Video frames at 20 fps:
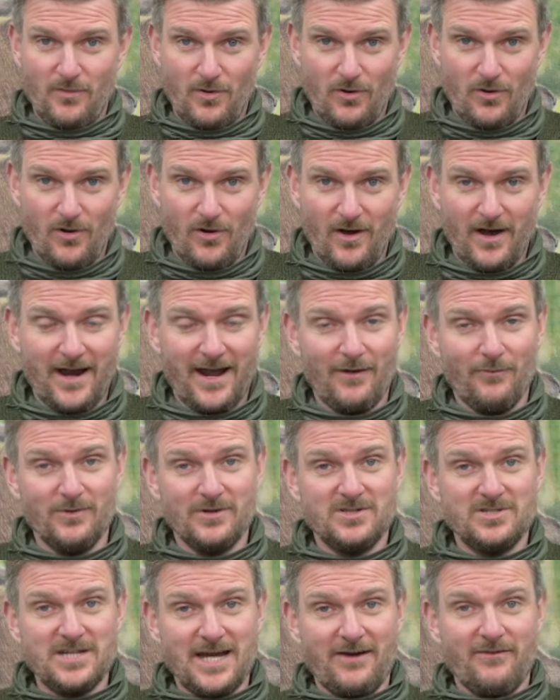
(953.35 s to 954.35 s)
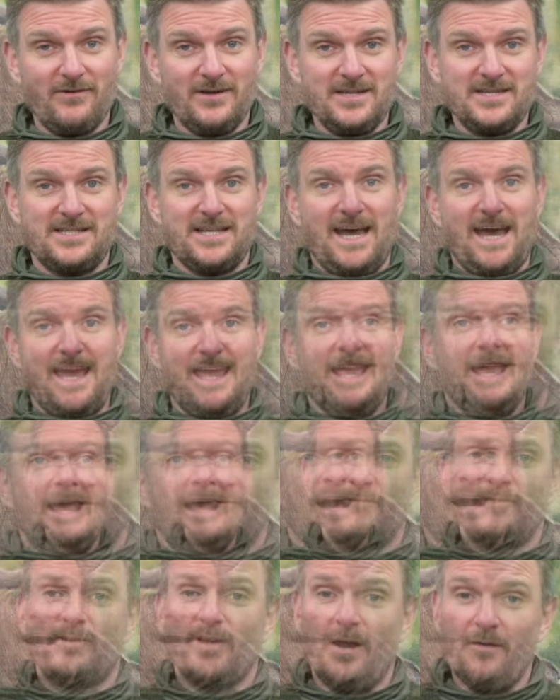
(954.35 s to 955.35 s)
more. And I would generally say,
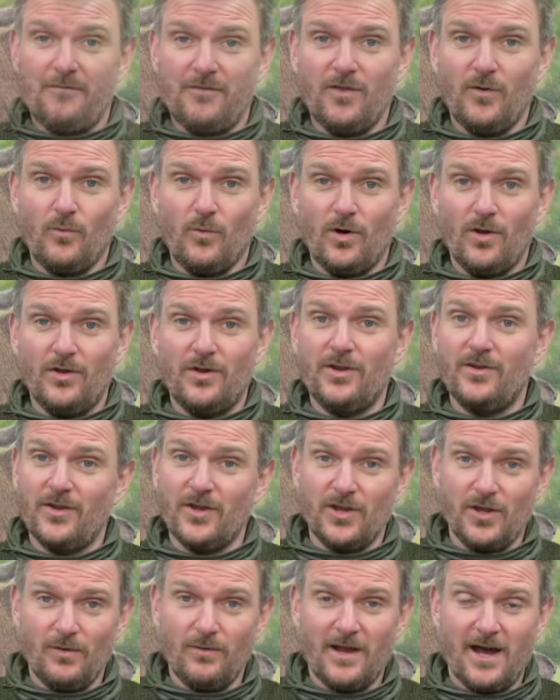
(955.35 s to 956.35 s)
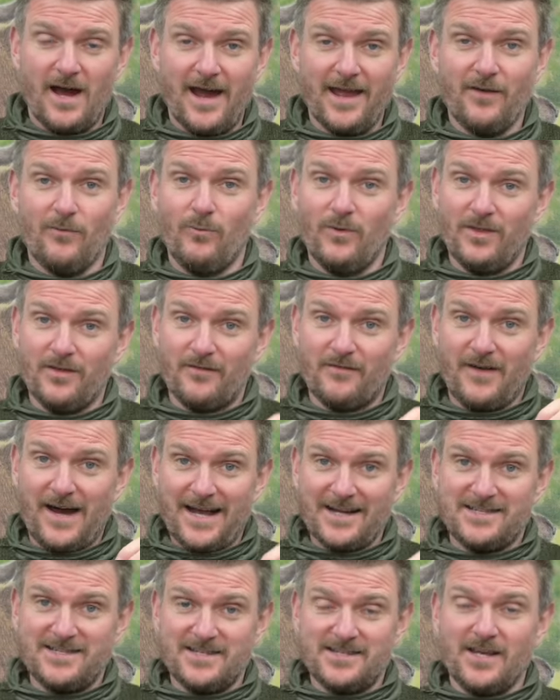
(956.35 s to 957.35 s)
go for the one that you like with the
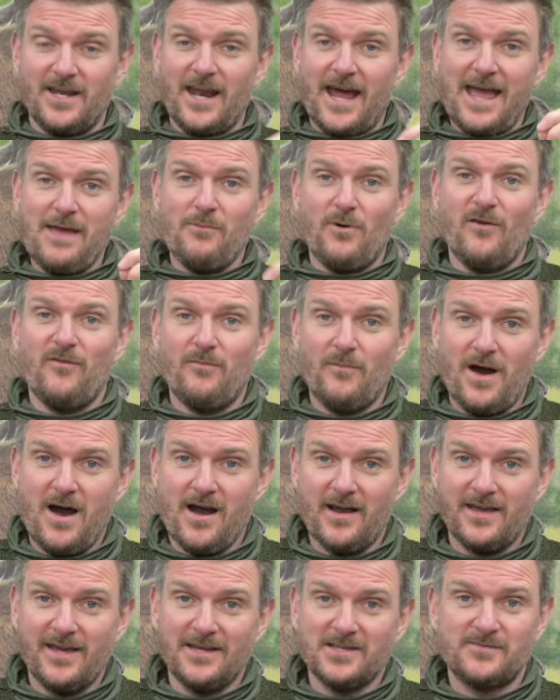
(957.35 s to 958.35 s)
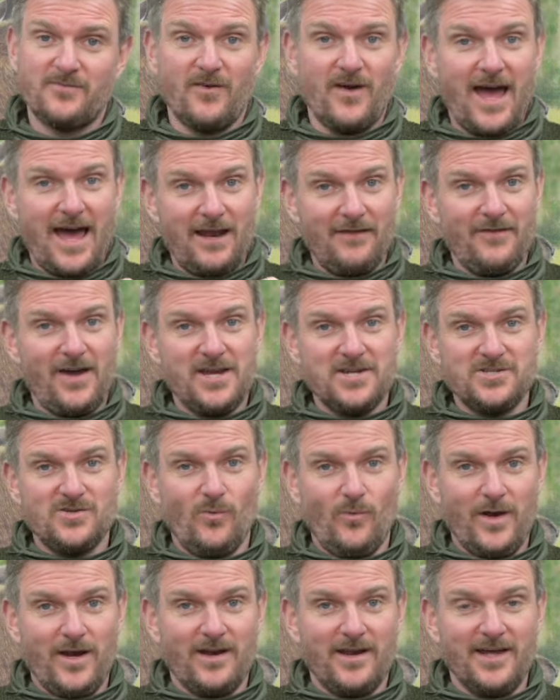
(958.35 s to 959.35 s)
factors and aim off markings for elevation
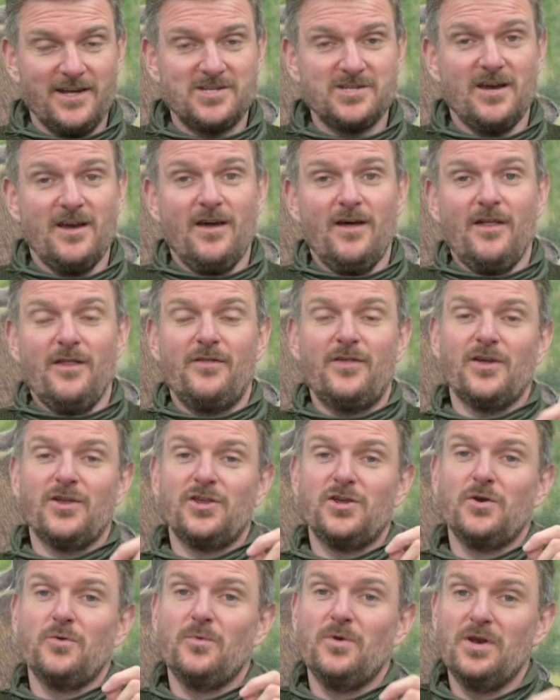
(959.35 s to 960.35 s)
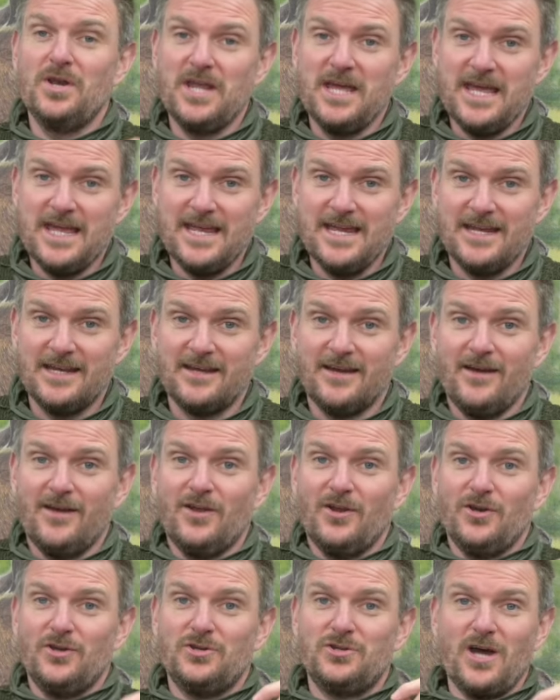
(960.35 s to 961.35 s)
and windage that you need.
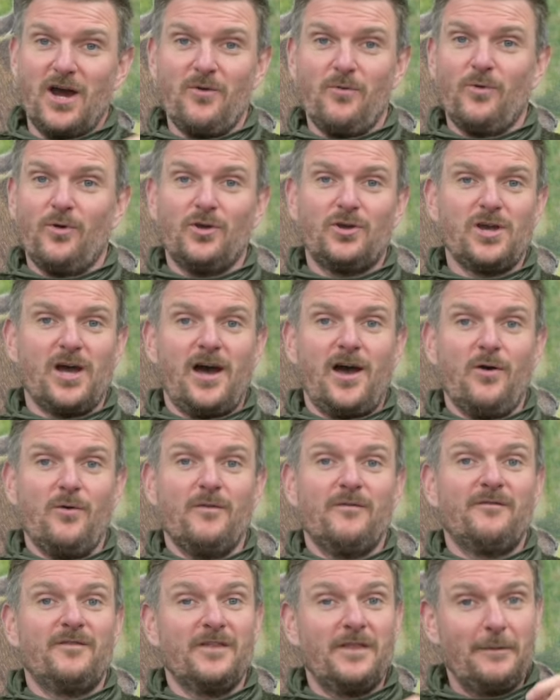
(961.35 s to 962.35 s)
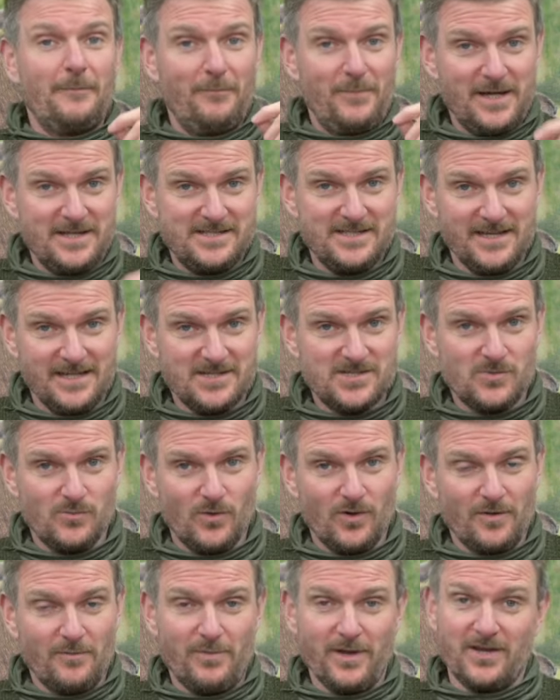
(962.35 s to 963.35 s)
Don't go for the busiest
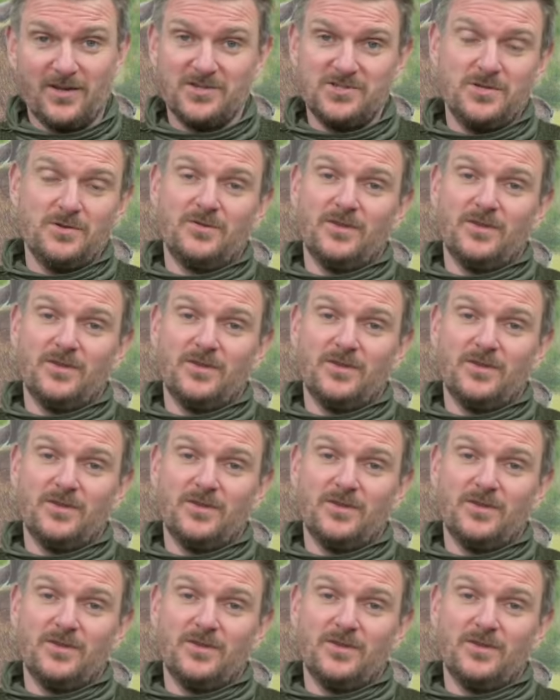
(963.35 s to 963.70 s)
one because you